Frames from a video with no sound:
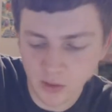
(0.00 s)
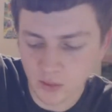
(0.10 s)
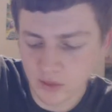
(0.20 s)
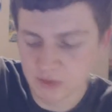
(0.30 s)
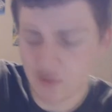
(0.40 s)
pretty
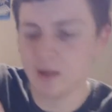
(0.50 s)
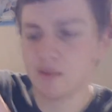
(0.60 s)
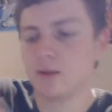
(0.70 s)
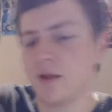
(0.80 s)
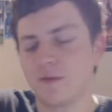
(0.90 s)
cool as
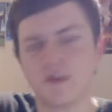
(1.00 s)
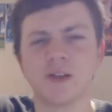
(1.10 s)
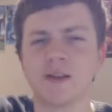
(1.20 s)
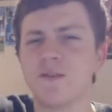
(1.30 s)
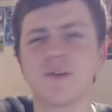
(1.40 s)
well.
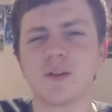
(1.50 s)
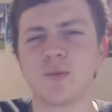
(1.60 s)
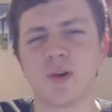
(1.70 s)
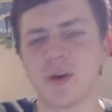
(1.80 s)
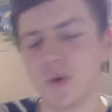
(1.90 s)
Everything,
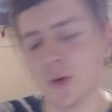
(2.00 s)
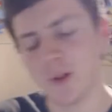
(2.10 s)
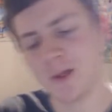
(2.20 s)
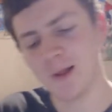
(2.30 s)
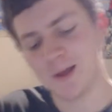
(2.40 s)
everything's pretty
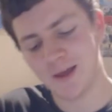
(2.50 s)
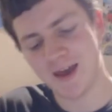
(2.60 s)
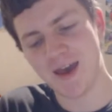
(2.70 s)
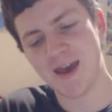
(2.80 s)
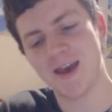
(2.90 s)
cool.
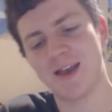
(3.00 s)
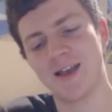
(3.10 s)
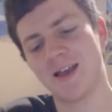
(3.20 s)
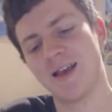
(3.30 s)
Uh,